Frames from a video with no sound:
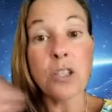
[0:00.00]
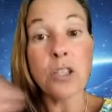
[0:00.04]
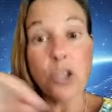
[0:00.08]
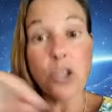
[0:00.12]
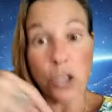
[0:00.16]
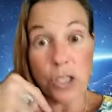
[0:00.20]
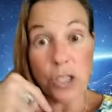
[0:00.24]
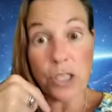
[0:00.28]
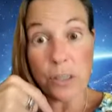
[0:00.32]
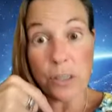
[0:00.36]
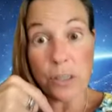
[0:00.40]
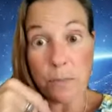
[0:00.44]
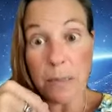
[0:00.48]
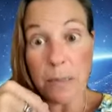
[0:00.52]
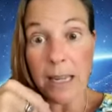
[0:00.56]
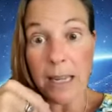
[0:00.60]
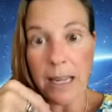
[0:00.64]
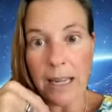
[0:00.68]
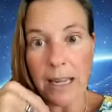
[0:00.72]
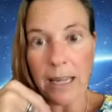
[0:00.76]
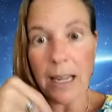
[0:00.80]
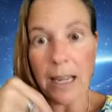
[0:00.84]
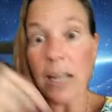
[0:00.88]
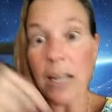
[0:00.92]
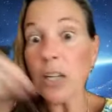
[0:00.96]
just to
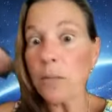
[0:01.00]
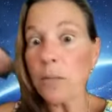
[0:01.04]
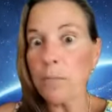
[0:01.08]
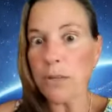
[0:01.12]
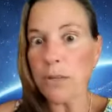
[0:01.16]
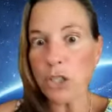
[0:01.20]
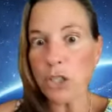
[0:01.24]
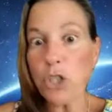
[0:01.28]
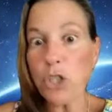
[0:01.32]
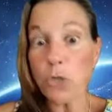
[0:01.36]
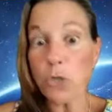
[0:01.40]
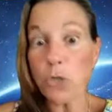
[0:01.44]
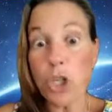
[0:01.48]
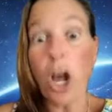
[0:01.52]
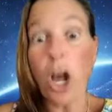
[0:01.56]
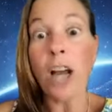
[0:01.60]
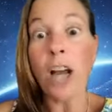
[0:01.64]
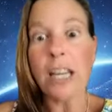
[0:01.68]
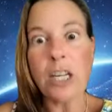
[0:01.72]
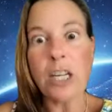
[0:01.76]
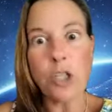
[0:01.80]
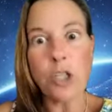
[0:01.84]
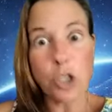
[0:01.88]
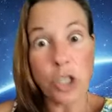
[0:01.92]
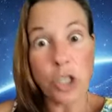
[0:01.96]
me and but she was
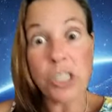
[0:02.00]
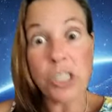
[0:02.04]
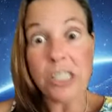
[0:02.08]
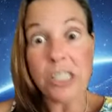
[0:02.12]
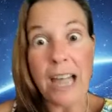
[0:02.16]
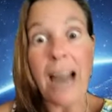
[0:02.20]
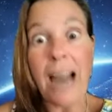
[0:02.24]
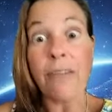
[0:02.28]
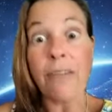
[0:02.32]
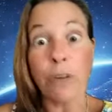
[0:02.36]
talking just to